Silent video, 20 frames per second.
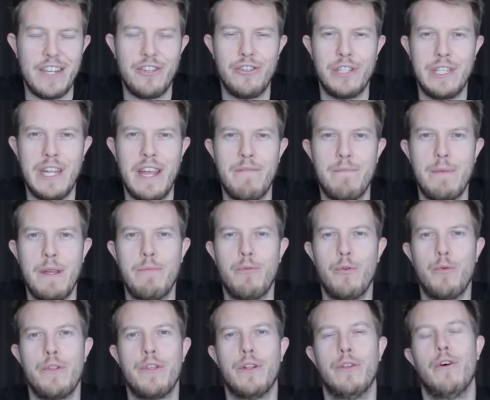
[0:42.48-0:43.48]
it just left
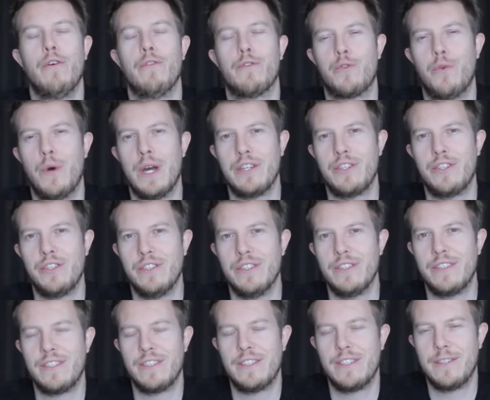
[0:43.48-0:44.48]
people with a lot of
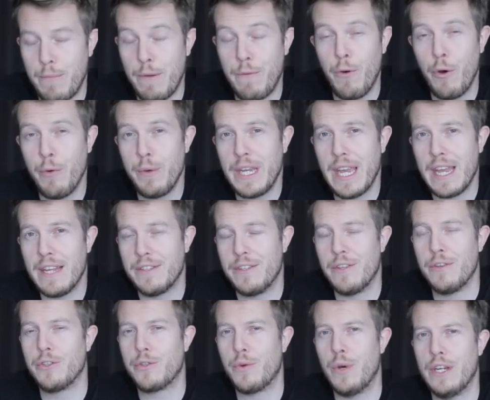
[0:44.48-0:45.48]
questions. Before we get into
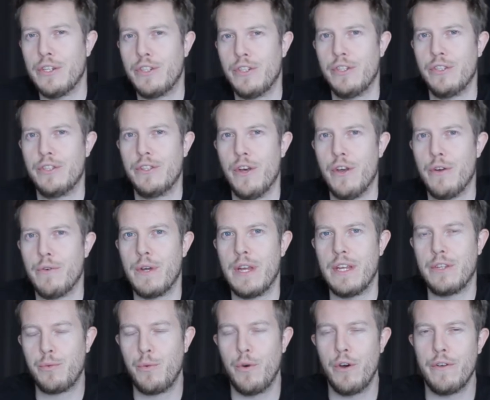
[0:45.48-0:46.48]
those questions though,
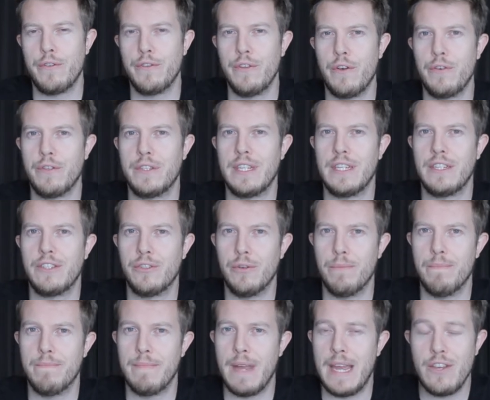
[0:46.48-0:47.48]
it's worth noting
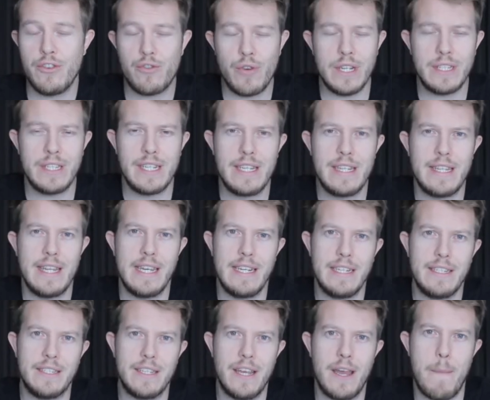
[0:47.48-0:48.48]
some interesting
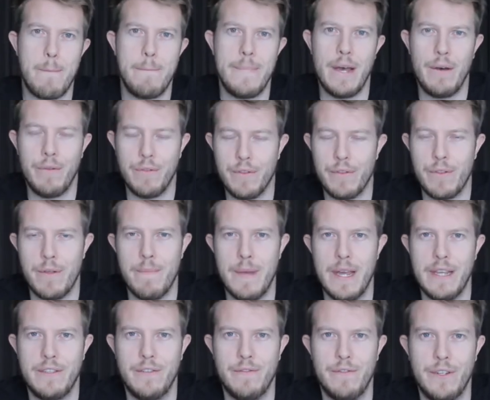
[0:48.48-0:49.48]
things about the
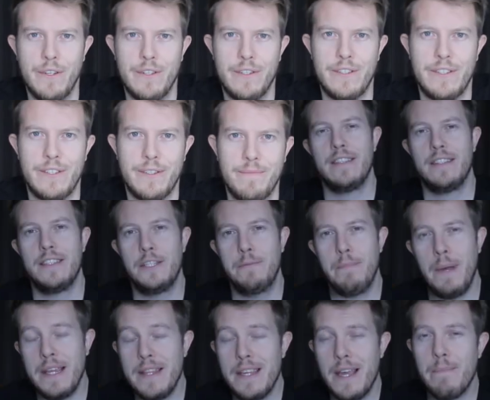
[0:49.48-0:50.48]
metaverse.
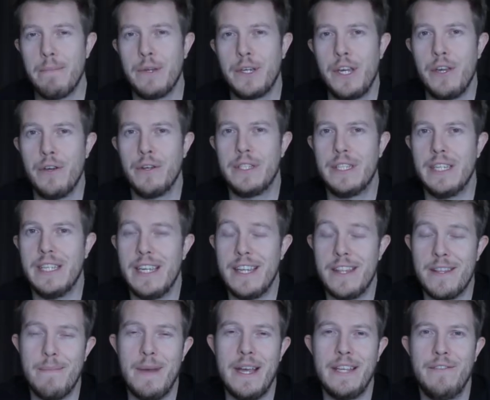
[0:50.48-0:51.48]
Despite the ambiguity,
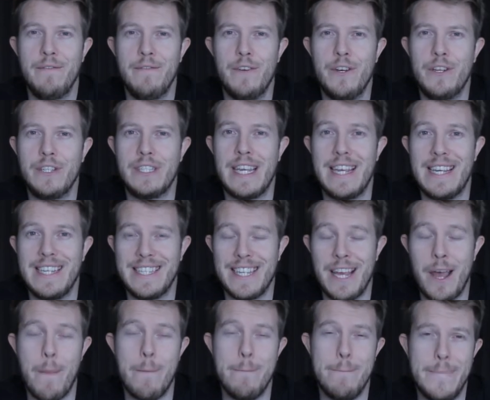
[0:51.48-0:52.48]
the metaverse
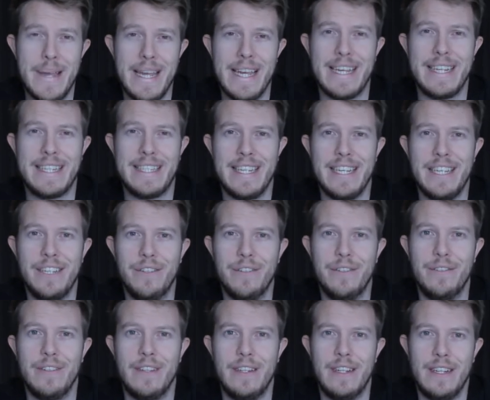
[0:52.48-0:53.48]
is a big
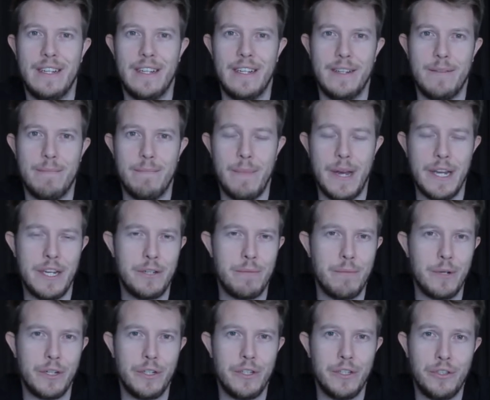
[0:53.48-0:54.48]
deal.
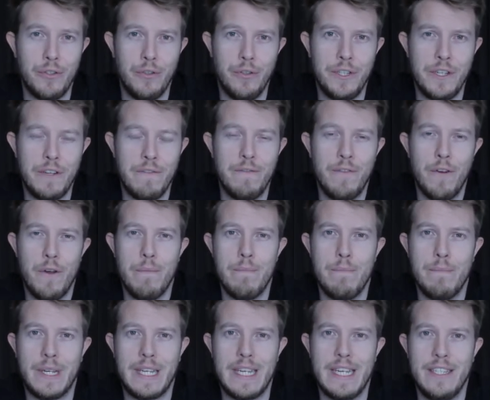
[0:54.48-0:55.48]
Management consulting firm
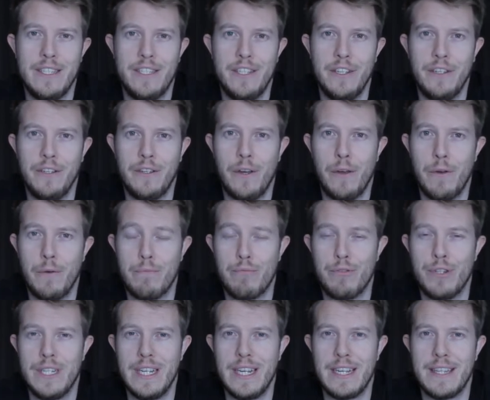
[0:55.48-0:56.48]
McKinsey & Co.
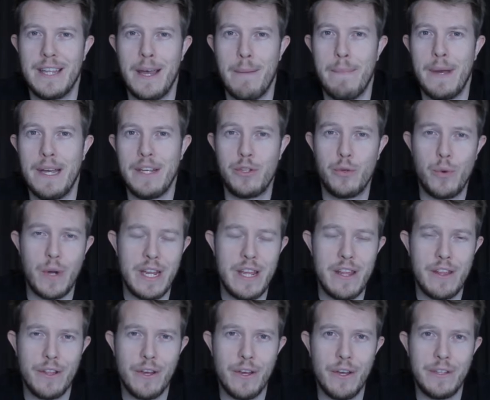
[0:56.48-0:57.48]
predict that by
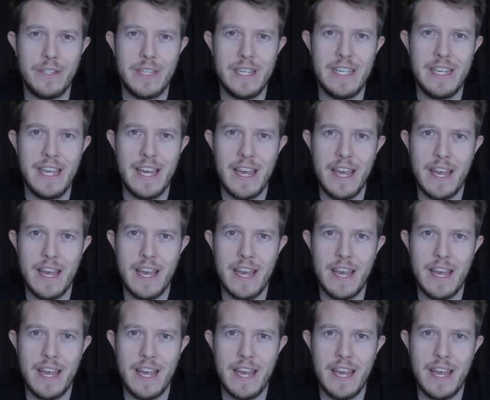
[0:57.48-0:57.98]
2030,